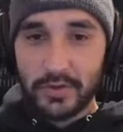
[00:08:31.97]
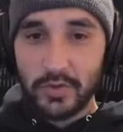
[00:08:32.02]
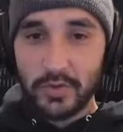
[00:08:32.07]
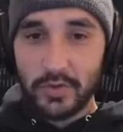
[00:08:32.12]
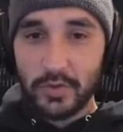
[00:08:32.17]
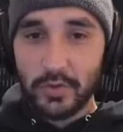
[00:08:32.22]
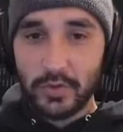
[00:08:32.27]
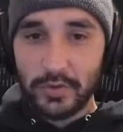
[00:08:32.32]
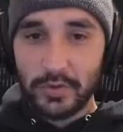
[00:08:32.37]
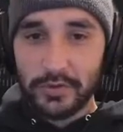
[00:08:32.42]

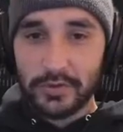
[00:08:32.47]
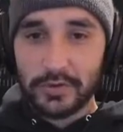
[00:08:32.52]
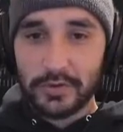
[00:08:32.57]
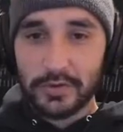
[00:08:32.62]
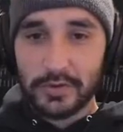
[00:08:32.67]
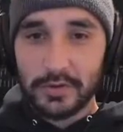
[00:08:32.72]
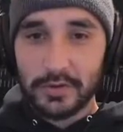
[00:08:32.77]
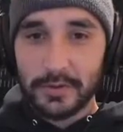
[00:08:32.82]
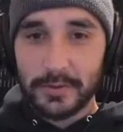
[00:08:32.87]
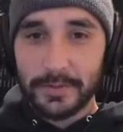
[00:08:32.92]

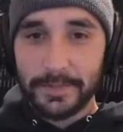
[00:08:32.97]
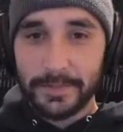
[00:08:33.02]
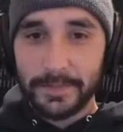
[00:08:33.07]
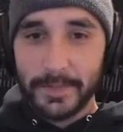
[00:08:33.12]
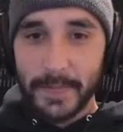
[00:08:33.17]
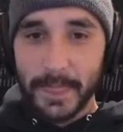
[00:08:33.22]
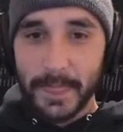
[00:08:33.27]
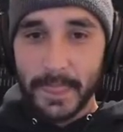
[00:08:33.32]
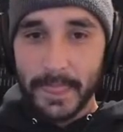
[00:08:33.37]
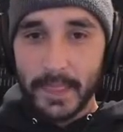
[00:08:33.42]
tools.
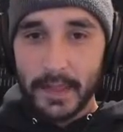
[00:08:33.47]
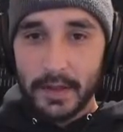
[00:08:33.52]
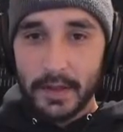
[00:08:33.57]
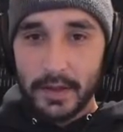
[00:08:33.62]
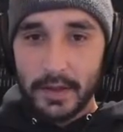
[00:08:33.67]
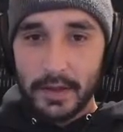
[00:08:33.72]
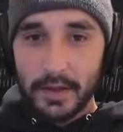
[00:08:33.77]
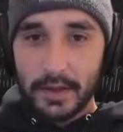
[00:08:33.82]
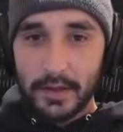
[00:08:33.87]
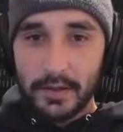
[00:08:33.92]

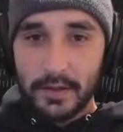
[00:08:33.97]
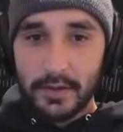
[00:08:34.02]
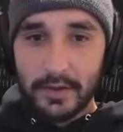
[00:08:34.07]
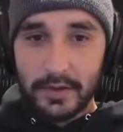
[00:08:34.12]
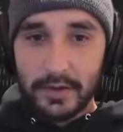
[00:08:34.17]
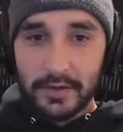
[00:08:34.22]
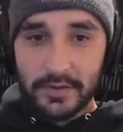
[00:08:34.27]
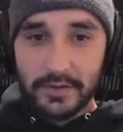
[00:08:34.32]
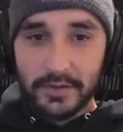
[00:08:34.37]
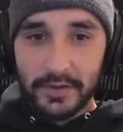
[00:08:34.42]

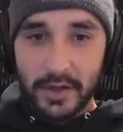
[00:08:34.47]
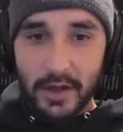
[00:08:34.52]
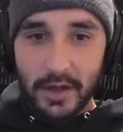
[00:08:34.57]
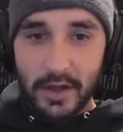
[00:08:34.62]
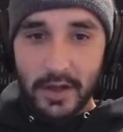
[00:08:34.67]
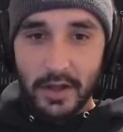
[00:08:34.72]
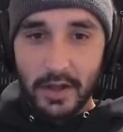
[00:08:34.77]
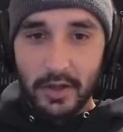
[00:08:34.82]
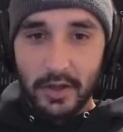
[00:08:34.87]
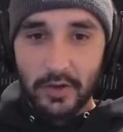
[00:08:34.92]
Click
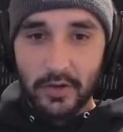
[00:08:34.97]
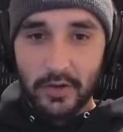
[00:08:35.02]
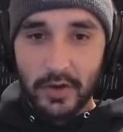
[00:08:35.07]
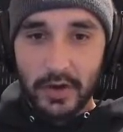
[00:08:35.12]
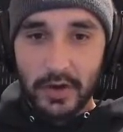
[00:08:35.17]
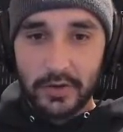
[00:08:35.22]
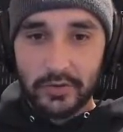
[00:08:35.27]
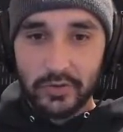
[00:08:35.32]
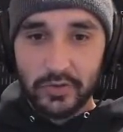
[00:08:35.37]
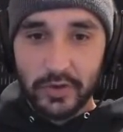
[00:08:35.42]
install,
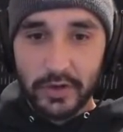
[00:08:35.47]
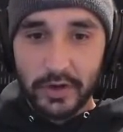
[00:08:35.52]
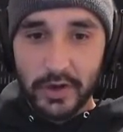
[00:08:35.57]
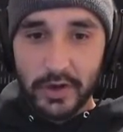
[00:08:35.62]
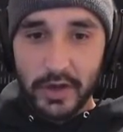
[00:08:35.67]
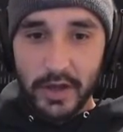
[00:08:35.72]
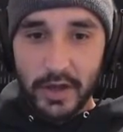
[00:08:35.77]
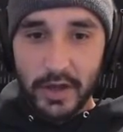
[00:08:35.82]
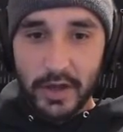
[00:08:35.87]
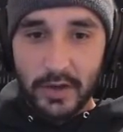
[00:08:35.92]
create a
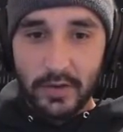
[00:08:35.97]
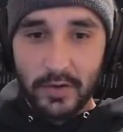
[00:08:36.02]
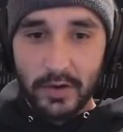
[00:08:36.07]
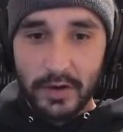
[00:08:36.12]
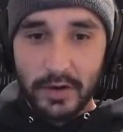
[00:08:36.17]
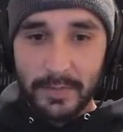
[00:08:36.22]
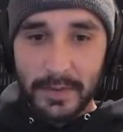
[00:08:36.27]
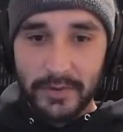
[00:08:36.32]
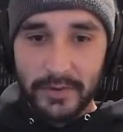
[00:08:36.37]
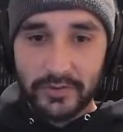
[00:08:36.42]
shortcut. We're
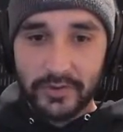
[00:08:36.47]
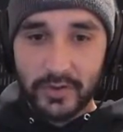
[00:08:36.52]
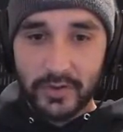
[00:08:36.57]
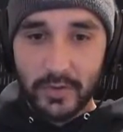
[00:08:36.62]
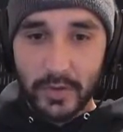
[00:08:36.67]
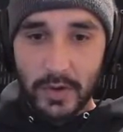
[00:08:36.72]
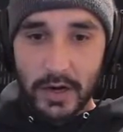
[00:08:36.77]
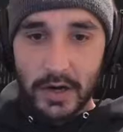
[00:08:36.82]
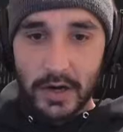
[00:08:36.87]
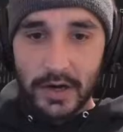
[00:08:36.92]
going to make sure
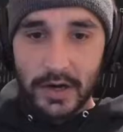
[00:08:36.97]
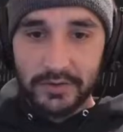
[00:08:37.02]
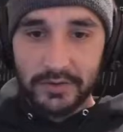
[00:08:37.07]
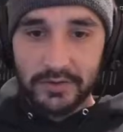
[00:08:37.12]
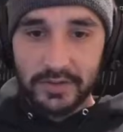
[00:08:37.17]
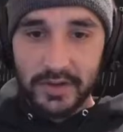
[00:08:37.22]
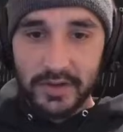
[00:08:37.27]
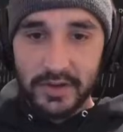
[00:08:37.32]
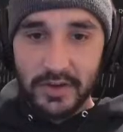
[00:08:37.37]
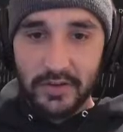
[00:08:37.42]
we're on our
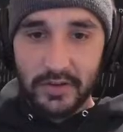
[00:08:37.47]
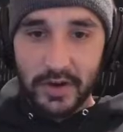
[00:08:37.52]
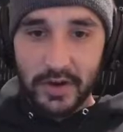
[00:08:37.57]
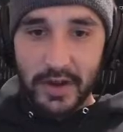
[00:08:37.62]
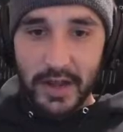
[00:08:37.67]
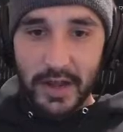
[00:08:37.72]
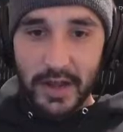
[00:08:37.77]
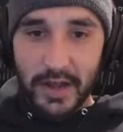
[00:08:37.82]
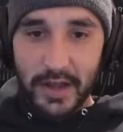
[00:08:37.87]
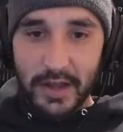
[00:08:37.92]
C
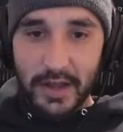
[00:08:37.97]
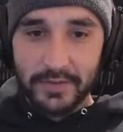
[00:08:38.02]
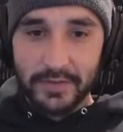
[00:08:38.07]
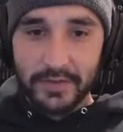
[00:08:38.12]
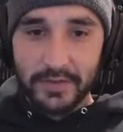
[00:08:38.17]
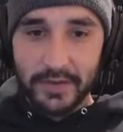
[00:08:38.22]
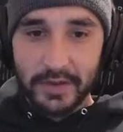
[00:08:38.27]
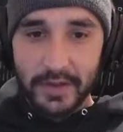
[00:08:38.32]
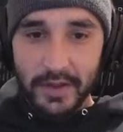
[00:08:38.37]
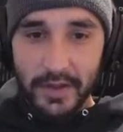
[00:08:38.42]

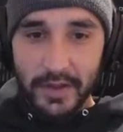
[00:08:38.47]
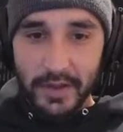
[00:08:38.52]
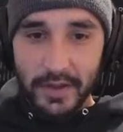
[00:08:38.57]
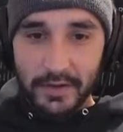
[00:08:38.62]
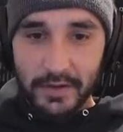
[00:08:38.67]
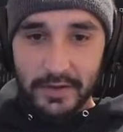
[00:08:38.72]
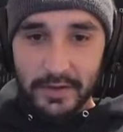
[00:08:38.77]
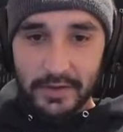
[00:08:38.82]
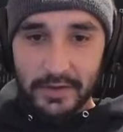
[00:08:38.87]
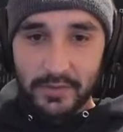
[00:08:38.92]
drive.
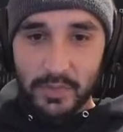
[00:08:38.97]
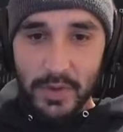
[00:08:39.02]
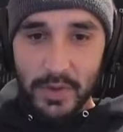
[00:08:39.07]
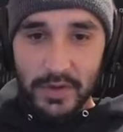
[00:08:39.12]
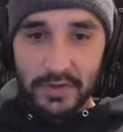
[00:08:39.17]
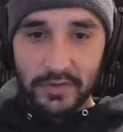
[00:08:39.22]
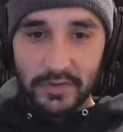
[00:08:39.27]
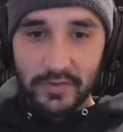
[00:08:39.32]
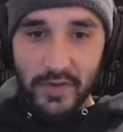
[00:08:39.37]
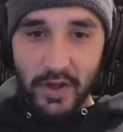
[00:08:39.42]
Disk
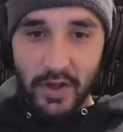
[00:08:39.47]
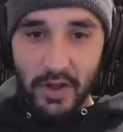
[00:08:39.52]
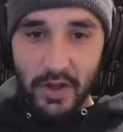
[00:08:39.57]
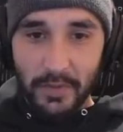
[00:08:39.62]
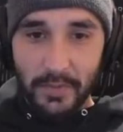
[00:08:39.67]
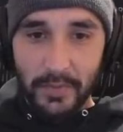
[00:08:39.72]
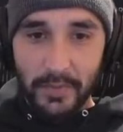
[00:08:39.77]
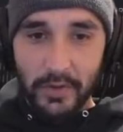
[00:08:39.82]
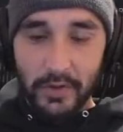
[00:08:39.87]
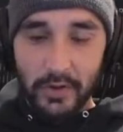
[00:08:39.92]
space
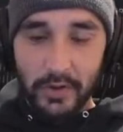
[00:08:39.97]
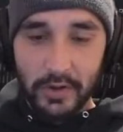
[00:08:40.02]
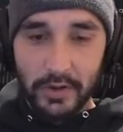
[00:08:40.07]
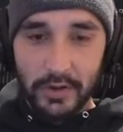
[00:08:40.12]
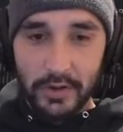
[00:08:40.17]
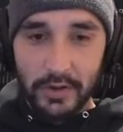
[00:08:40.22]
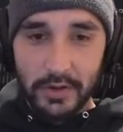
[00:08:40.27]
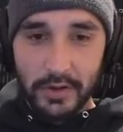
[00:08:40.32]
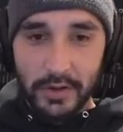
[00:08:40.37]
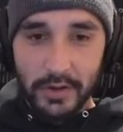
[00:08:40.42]
available.